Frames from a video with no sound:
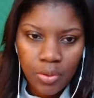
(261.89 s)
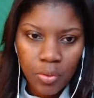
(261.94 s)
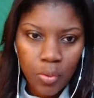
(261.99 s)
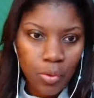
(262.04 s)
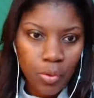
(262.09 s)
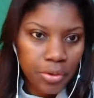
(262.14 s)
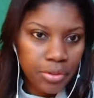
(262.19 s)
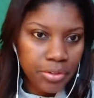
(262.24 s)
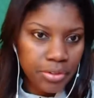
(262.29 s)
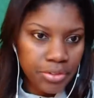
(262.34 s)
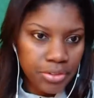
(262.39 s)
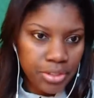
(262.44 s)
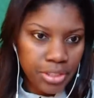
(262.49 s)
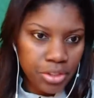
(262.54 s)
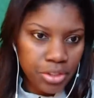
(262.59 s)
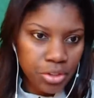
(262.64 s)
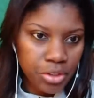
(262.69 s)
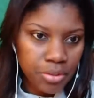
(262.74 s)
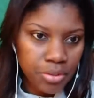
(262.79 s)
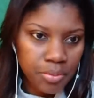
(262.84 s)

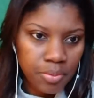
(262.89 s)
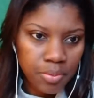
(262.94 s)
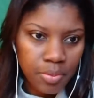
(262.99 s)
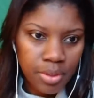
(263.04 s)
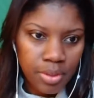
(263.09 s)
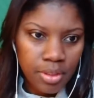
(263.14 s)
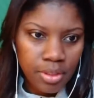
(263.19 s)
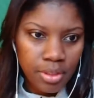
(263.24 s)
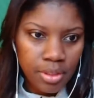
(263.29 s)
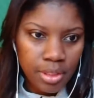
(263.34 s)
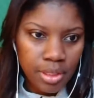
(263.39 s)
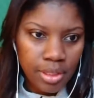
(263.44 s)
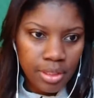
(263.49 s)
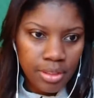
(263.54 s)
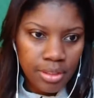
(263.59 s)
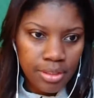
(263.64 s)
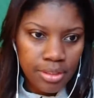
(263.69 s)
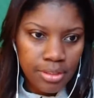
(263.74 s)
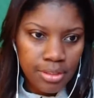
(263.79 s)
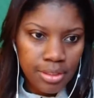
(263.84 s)
organization.
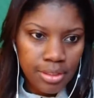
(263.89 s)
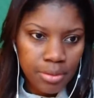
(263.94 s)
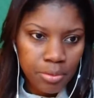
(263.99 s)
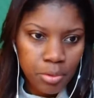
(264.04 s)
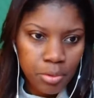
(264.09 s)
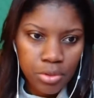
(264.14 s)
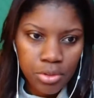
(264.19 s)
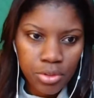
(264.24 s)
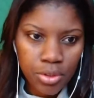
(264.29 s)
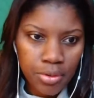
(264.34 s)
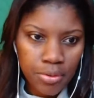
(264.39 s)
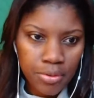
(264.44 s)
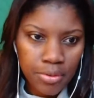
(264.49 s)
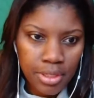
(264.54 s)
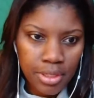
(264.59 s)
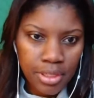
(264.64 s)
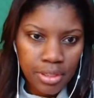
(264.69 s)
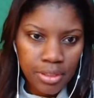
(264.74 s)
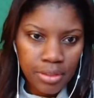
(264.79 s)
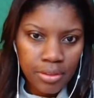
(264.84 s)
And we'll start
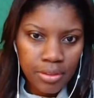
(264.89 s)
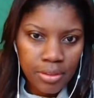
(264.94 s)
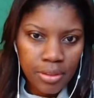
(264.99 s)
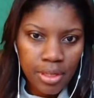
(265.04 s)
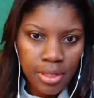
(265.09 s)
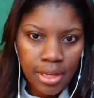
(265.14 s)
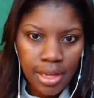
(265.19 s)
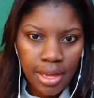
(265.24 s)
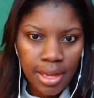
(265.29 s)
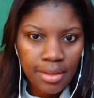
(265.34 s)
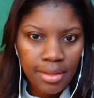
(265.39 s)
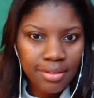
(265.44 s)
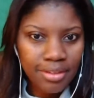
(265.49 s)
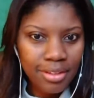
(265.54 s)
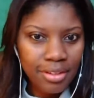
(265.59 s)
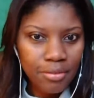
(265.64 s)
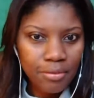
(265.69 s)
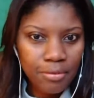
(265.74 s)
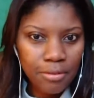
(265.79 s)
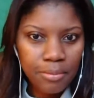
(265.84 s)
there. And
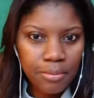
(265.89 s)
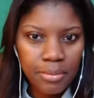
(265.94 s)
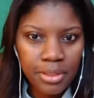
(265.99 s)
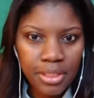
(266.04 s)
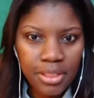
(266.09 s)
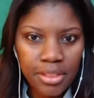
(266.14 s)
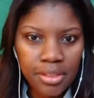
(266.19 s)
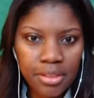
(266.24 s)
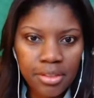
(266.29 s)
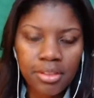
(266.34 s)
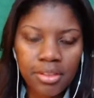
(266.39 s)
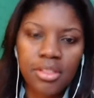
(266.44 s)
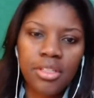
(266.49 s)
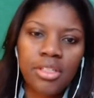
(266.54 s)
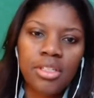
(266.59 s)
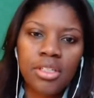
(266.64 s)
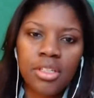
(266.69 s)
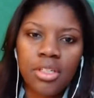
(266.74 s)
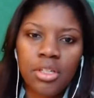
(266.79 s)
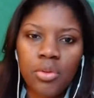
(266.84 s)
then from there,
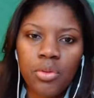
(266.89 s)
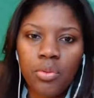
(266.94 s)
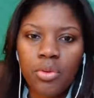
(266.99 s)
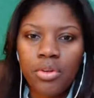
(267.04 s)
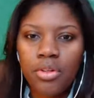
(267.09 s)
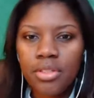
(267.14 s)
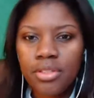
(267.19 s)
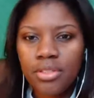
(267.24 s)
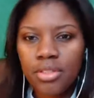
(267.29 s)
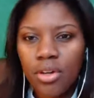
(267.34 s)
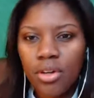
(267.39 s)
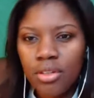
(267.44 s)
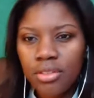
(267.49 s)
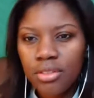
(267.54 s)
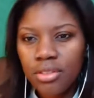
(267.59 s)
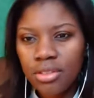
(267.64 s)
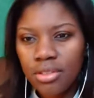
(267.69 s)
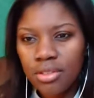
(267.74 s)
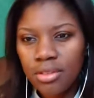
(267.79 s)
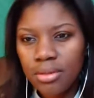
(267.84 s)
we're going to talk
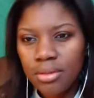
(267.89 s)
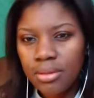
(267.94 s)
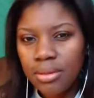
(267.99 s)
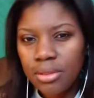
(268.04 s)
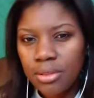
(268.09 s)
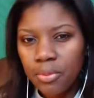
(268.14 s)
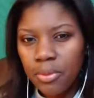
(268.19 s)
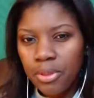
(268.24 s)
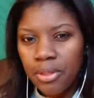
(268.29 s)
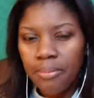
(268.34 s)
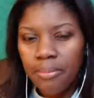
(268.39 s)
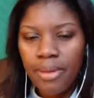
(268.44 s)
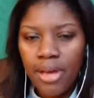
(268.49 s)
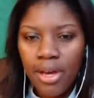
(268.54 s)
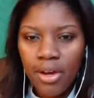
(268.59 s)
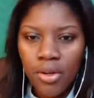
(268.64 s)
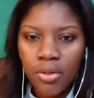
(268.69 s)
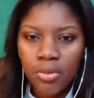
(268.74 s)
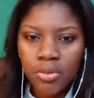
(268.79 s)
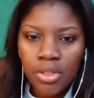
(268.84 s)
just a little bit
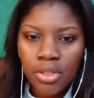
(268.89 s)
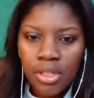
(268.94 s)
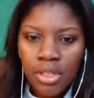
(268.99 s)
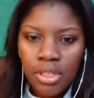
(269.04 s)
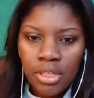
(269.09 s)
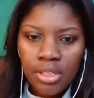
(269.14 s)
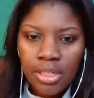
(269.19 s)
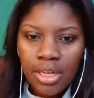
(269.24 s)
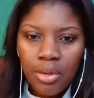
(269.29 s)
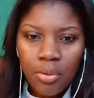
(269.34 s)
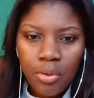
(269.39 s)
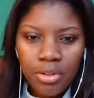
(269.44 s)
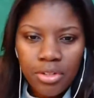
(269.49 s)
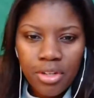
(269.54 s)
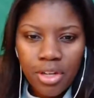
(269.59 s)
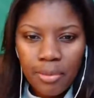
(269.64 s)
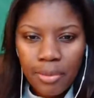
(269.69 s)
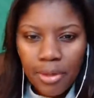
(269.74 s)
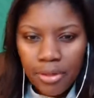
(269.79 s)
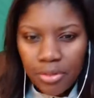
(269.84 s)
about, I want to
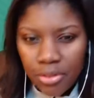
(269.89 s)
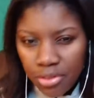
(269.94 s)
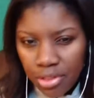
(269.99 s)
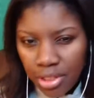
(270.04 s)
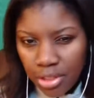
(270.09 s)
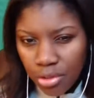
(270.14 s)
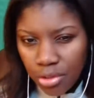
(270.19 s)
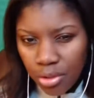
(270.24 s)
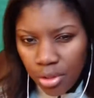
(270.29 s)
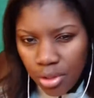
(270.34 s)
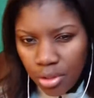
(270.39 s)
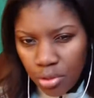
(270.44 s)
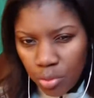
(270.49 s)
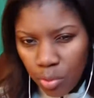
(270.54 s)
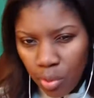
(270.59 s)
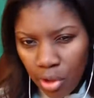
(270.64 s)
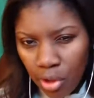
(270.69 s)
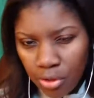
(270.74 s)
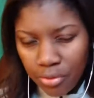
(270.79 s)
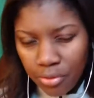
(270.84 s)
talk about this HR
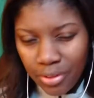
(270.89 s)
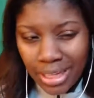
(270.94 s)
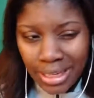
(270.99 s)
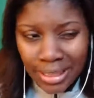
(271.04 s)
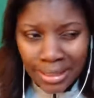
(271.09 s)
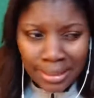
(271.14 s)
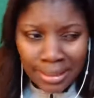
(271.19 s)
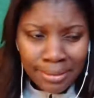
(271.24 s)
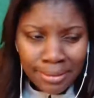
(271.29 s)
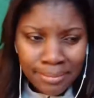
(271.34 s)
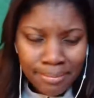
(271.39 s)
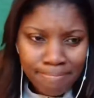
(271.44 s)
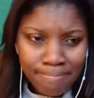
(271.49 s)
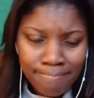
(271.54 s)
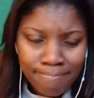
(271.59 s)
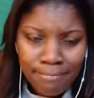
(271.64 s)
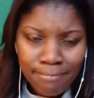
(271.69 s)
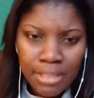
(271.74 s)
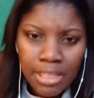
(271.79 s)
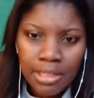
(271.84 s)
1280.
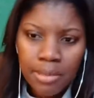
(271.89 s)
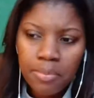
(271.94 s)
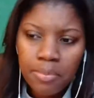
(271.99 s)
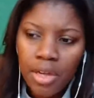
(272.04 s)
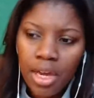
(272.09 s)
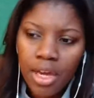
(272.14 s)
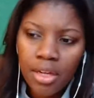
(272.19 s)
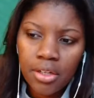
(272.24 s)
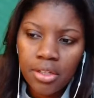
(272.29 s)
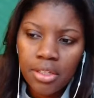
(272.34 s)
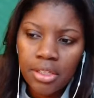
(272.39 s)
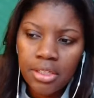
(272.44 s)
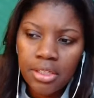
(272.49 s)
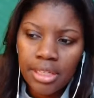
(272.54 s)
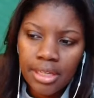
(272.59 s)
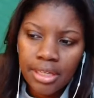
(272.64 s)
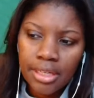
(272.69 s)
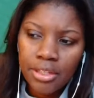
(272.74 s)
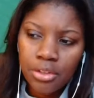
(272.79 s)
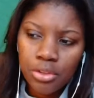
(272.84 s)
And I'm not going to
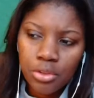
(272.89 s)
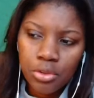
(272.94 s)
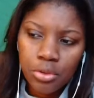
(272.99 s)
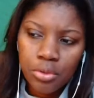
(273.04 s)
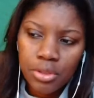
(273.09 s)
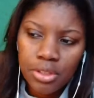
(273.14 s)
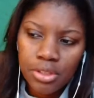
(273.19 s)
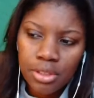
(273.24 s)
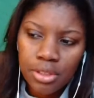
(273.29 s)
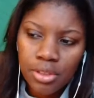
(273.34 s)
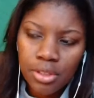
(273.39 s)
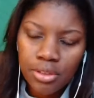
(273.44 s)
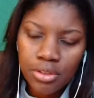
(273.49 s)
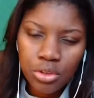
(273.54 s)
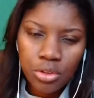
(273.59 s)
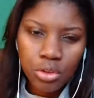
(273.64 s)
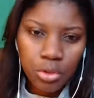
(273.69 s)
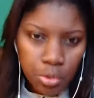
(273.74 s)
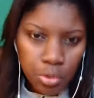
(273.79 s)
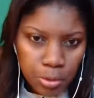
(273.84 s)
get into it
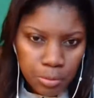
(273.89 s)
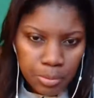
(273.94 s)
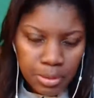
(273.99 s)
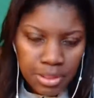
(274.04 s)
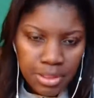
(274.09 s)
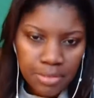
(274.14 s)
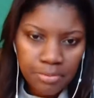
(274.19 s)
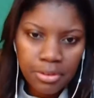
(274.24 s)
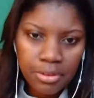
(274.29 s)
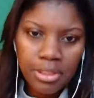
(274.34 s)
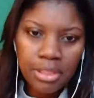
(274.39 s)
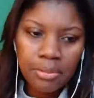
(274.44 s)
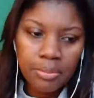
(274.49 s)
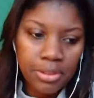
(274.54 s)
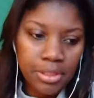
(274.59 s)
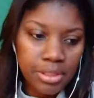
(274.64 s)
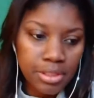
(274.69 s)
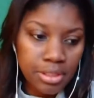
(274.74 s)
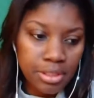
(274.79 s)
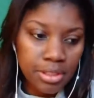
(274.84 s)
too specifically
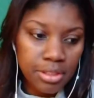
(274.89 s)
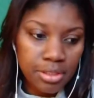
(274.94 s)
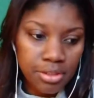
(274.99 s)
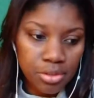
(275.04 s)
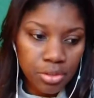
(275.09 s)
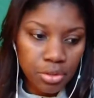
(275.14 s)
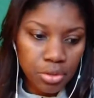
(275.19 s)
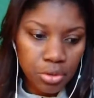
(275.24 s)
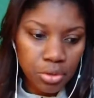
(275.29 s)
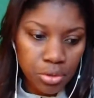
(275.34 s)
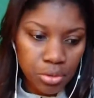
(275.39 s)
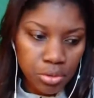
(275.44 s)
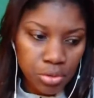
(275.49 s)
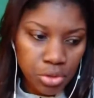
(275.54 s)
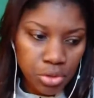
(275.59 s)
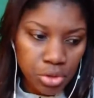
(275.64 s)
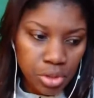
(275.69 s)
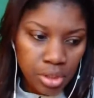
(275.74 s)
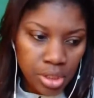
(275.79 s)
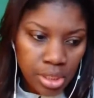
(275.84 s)
because it's a
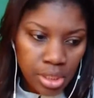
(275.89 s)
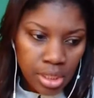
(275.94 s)
huge